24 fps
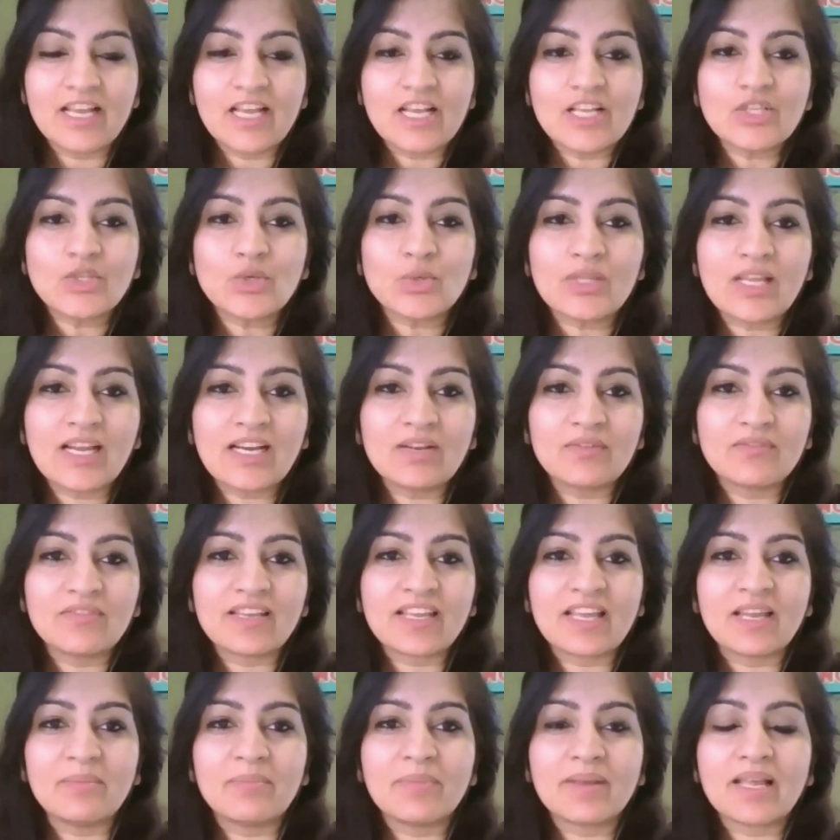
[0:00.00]
so that we
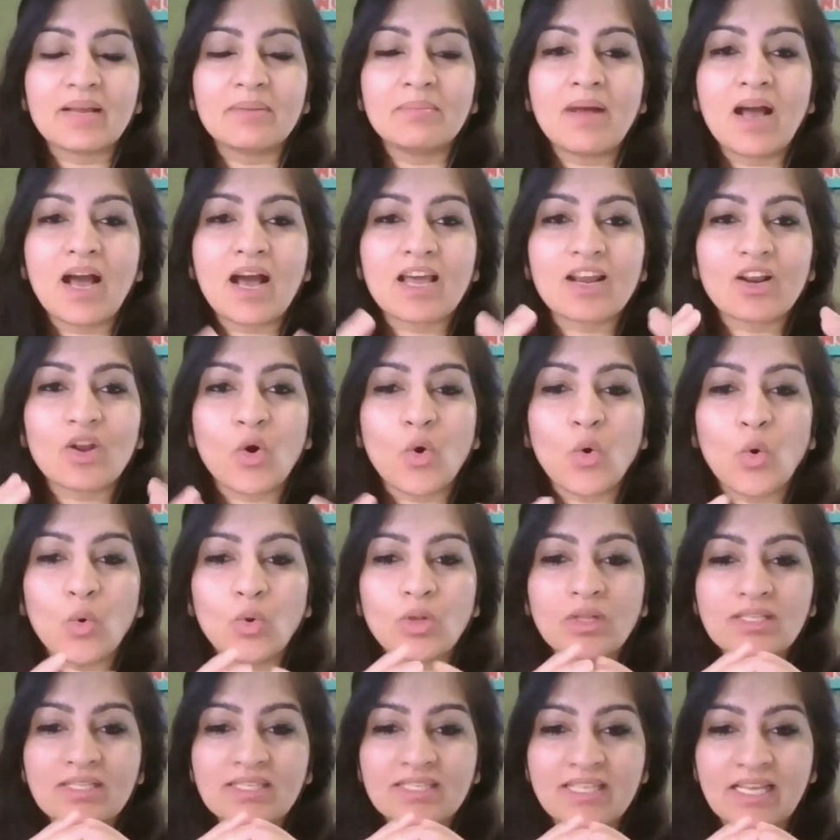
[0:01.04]
can become our
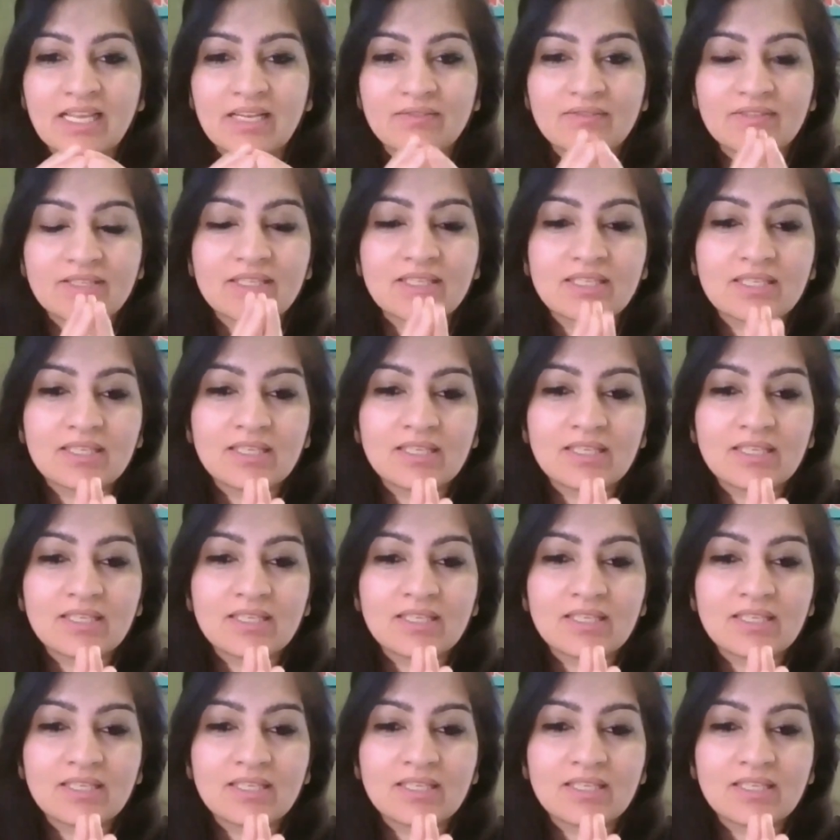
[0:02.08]
whole selves?